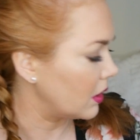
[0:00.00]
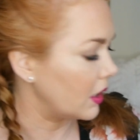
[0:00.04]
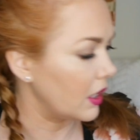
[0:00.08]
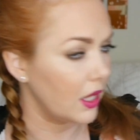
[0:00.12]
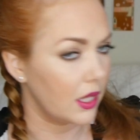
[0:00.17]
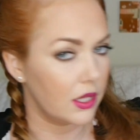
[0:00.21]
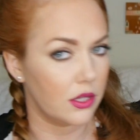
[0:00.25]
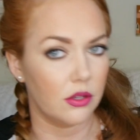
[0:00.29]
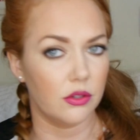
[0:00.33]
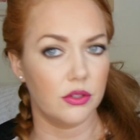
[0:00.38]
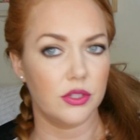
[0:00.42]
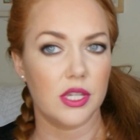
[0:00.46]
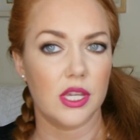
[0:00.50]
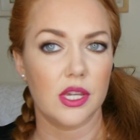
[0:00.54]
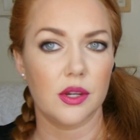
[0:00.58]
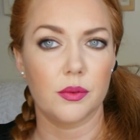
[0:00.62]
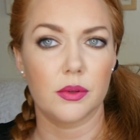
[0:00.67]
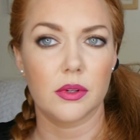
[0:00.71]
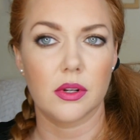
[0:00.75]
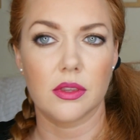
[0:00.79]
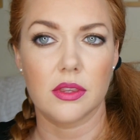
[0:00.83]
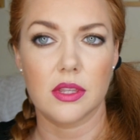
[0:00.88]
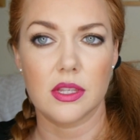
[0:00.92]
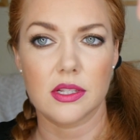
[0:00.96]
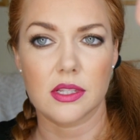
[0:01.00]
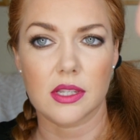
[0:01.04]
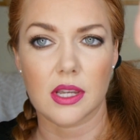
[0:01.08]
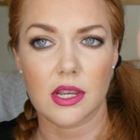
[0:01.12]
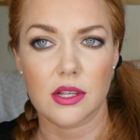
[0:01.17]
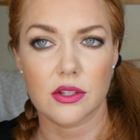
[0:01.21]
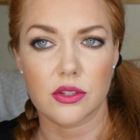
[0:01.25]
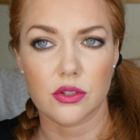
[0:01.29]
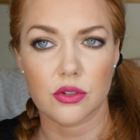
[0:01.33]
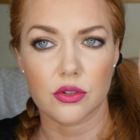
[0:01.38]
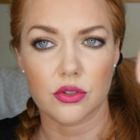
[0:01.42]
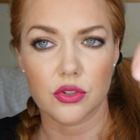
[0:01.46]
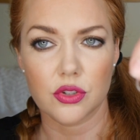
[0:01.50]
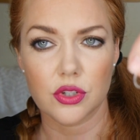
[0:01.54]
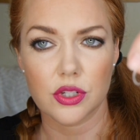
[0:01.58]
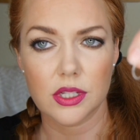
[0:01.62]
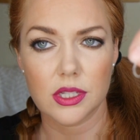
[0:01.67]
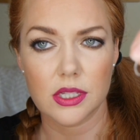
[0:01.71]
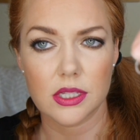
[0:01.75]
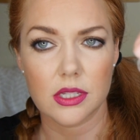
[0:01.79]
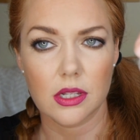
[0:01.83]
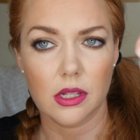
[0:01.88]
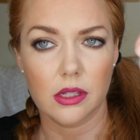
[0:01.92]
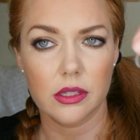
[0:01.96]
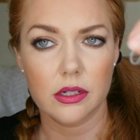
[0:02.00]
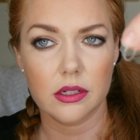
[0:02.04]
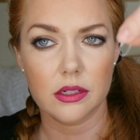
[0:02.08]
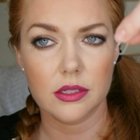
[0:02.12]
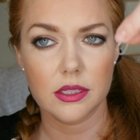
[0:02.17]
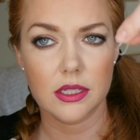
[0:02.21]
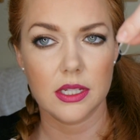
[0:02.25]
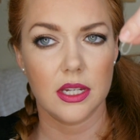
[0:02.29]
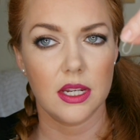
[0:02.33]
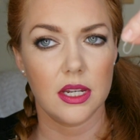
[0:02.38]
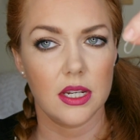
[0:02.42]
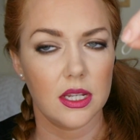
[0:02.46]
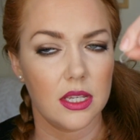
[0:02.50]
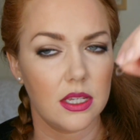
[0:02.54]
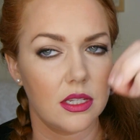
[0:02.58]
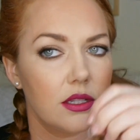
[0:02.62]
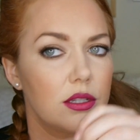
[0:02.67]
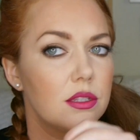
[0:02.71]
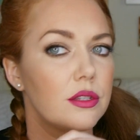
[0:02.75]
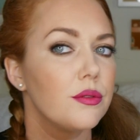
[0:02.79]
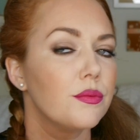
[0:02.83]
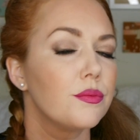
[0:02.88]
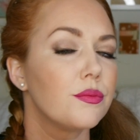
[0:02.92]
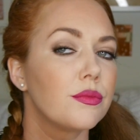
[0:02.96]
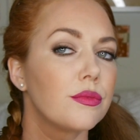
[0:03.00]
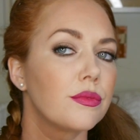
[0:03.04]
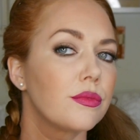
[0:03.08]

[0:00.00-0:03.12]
And you'll take one of these guys, there's just little teenies.